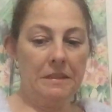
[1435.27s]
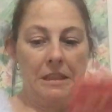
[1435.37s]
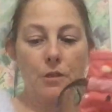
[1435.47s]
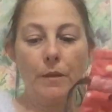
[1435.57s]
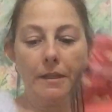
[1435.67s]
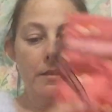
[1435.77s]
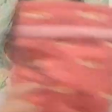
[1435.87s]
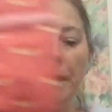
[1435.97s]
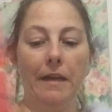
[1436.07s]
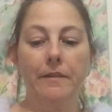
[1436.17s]
this one is
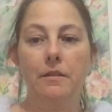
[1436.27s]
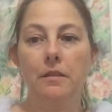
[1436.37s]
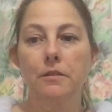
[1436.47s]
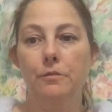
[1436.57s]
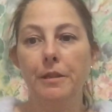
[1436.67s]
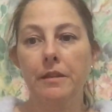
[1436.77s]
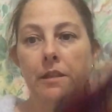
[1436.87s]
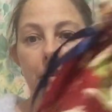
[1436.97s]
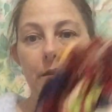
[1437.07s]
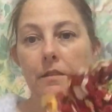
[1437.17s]
padded a little bit
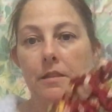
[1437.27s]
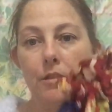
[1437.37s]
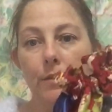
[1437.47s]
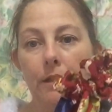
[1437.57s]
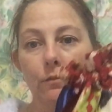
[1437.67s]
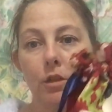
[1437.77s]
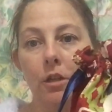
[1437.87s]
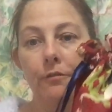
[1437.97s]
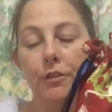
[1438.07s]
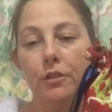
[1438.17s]
thicker than this one.
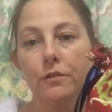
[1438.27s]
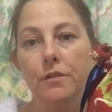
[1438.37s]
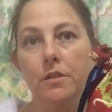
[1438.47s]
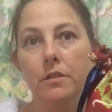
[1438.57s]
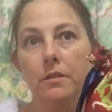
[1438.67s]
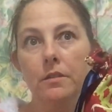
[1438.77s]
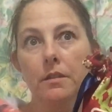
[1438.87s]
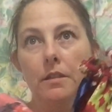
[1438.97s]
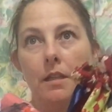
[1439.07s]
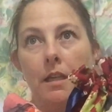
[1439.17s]
I've used
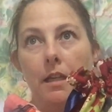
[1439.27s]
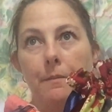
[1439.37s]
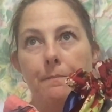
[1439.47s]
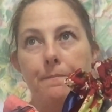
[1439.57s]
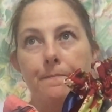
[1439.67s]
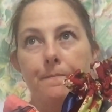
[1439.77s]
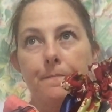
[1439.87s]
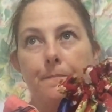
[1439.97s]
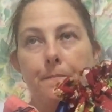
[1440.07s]
iron-on